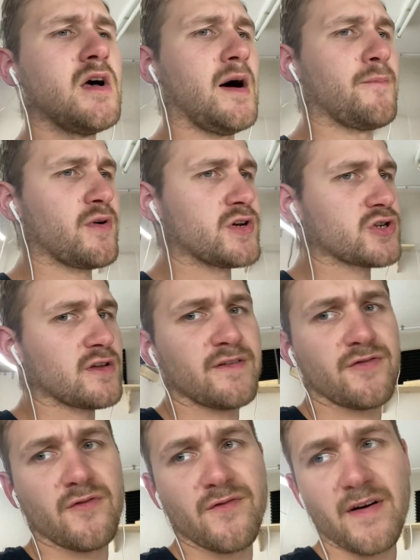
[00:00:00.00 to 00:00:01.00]
I'm pretty sure they're
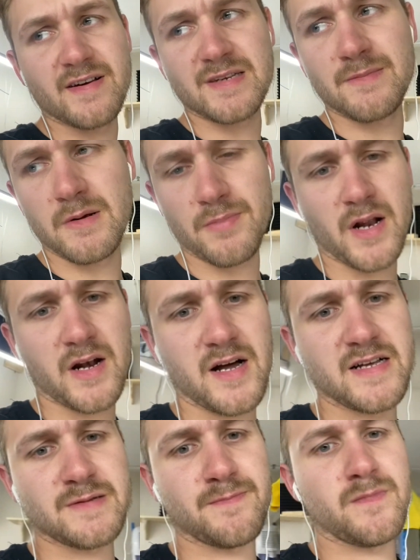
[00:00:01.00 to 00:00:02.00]
from very similar
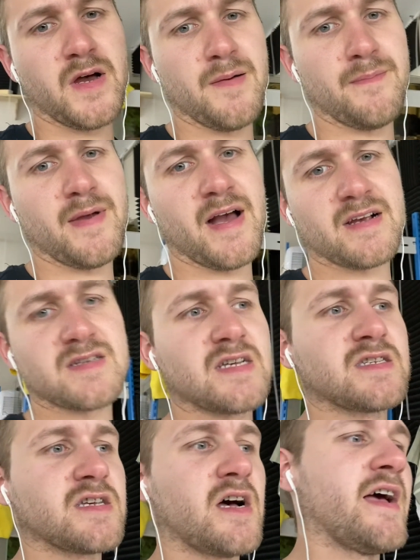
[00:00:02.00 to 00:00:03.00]
bloodlines,
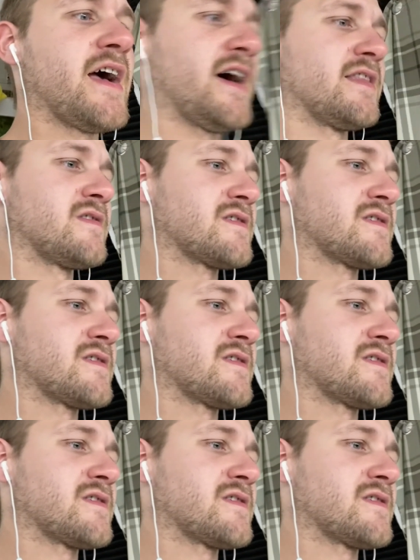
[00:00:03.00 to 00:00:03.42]
Agassiz and